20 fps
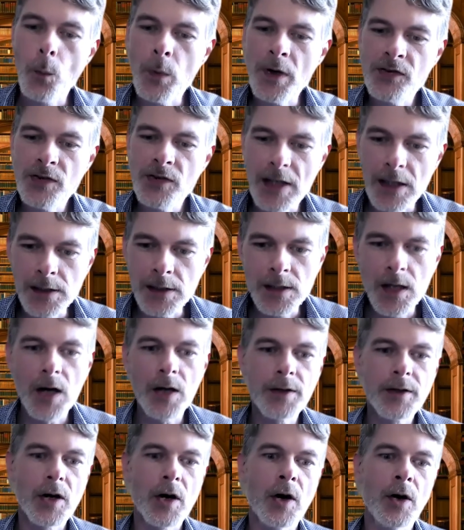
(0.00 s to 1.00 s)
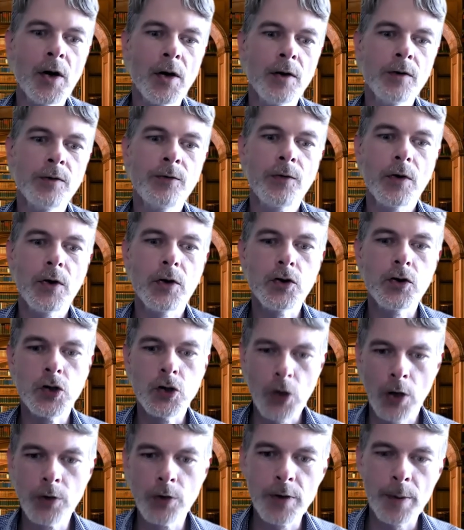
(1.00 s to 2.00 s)
We see a lot of
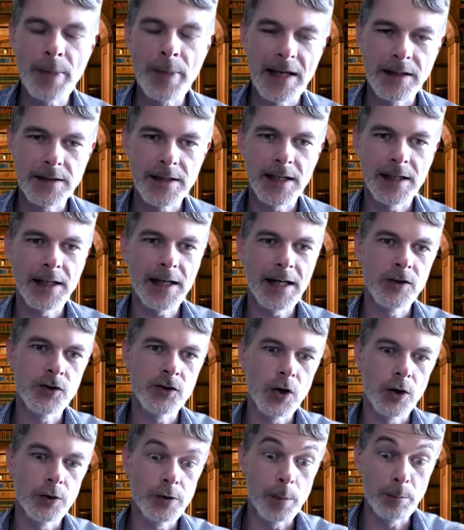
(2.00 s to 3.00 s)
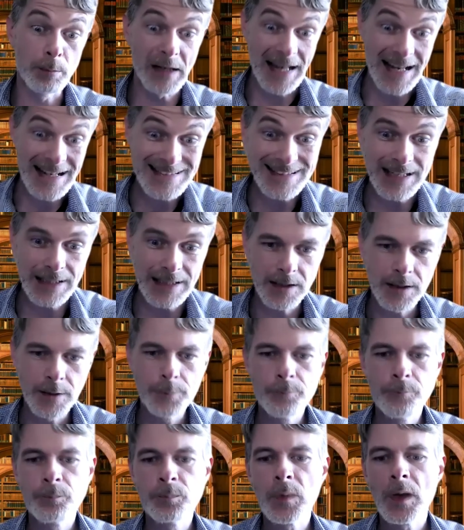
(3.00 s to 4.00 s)
genre bending and genre blending
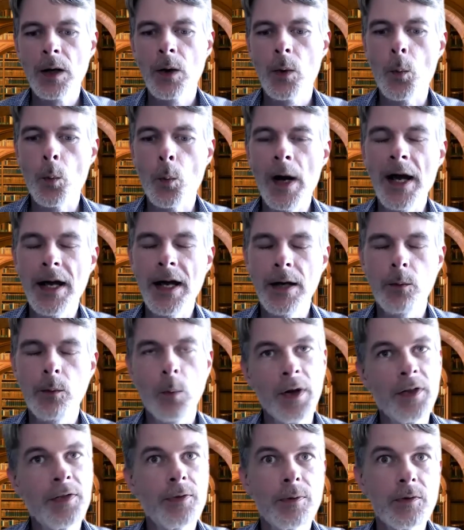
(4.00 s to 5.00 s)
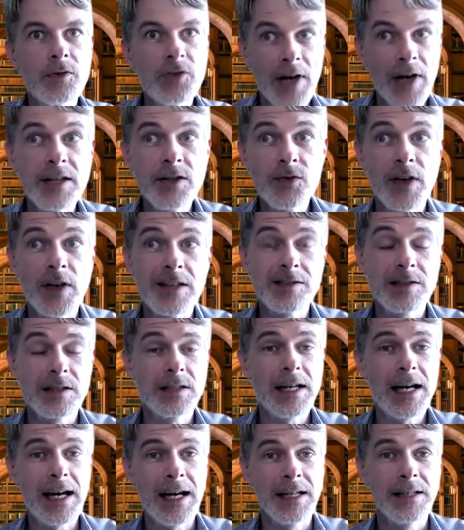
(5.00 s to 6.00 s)
where, with science
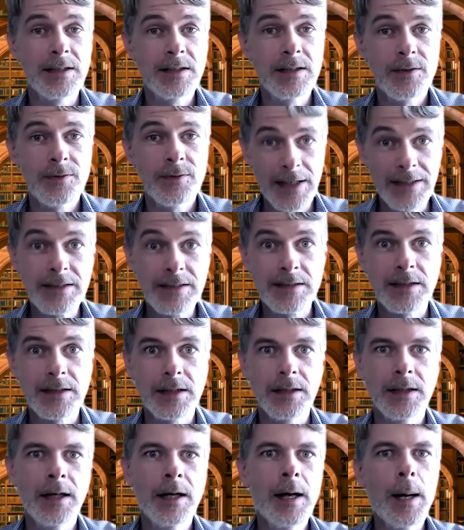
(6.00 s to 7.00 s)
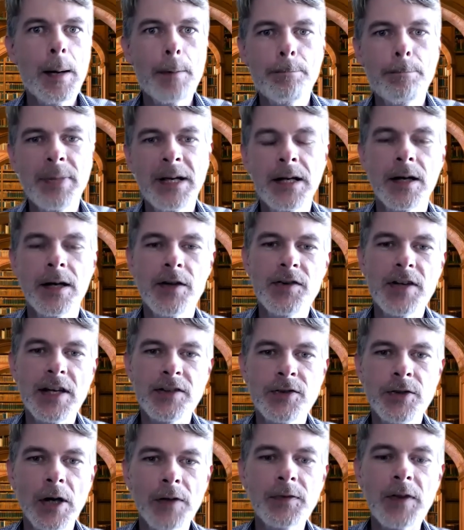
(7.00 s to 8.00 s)
fiction and fantasy because
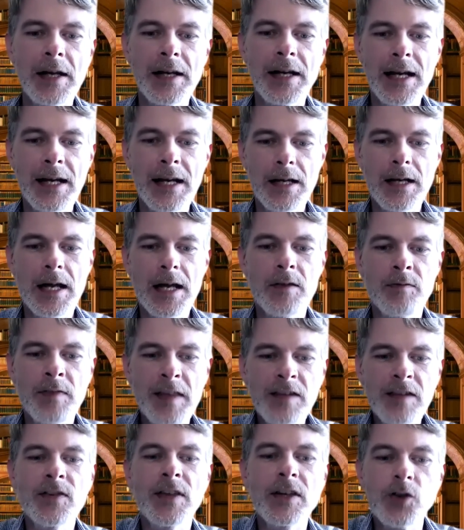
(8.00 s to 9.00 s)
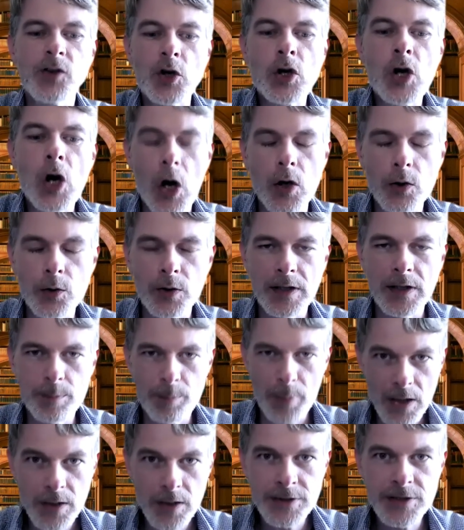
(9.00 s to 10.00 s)
it's not that it, these things are concrete
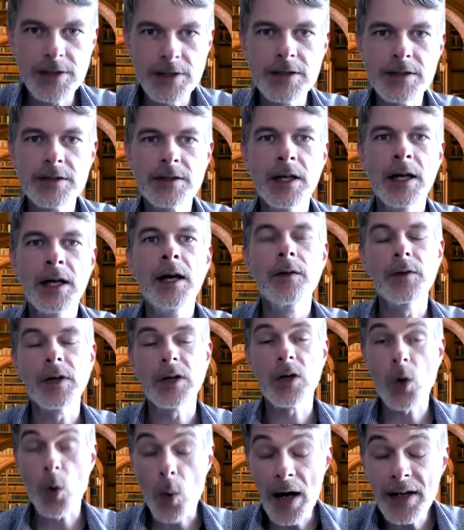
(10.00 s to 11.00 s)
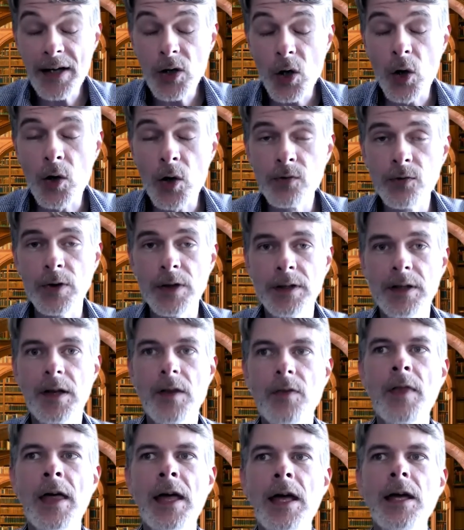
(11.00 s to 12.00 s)
boxes that quite
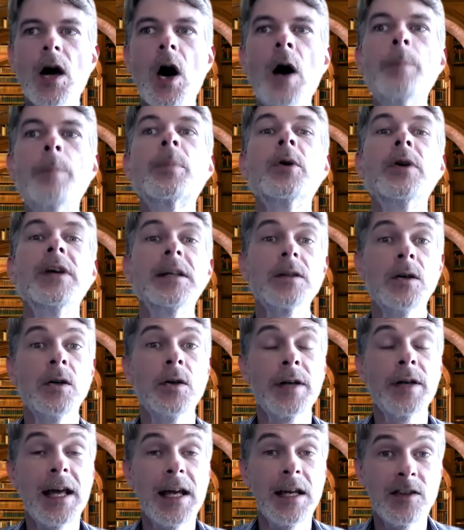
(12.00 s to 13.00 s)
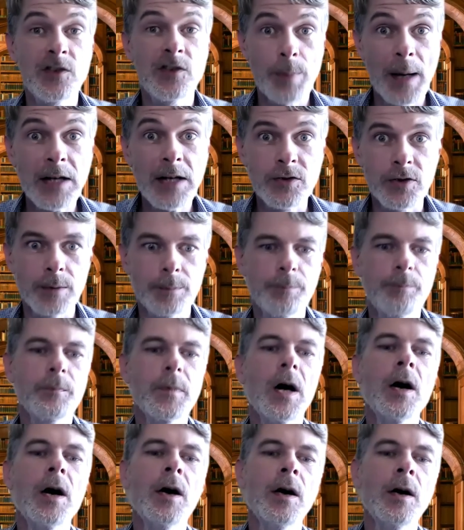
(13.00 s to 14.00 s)
often they operate on a spectrum
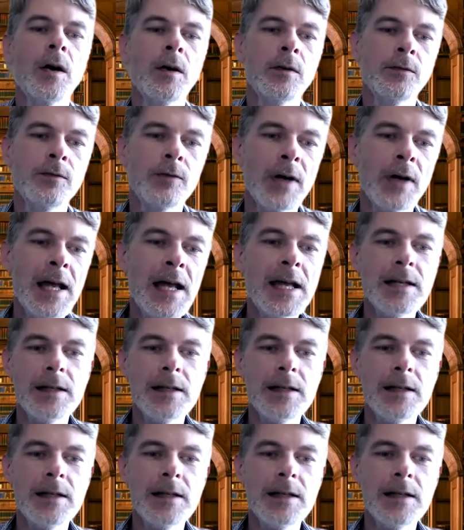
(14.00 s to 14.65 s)
of